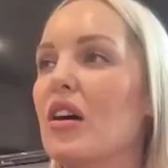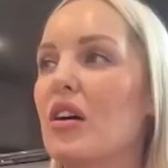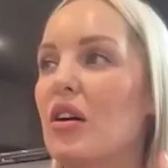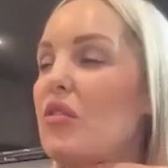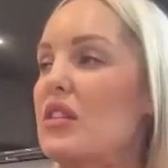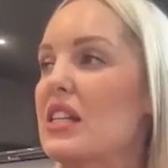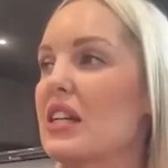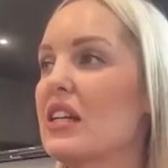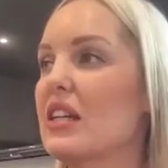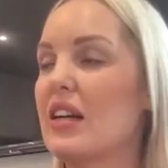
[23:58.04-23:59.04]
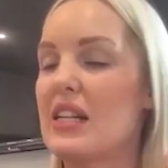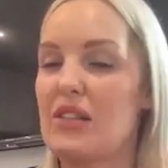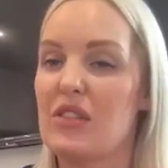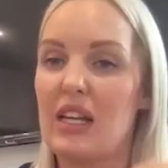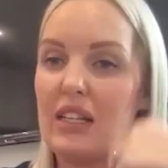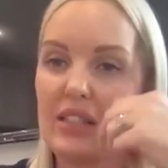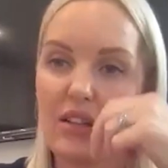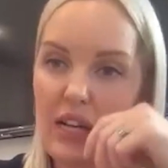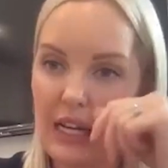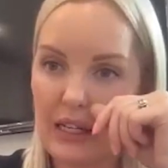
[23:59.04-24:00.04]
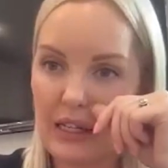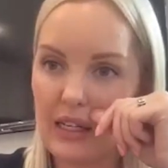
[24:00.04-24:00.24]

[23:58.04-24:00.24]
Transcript: obviously, as I've said, like